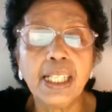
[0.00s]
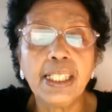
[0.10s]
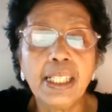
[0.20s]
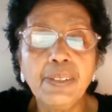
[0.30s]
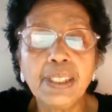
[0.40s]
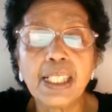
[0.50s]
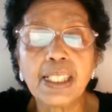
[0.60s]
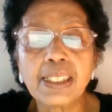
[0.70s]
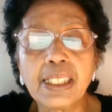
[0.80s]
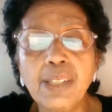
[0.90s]

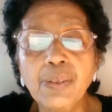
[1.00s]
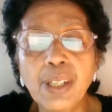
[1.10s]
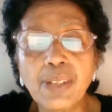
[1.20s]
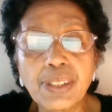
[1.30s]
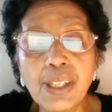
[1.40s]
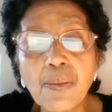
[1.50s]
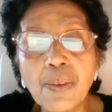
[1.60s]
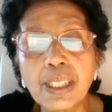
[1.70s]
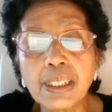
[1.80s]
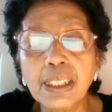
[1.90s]
Nevertheless, if you have
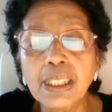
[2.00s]
someone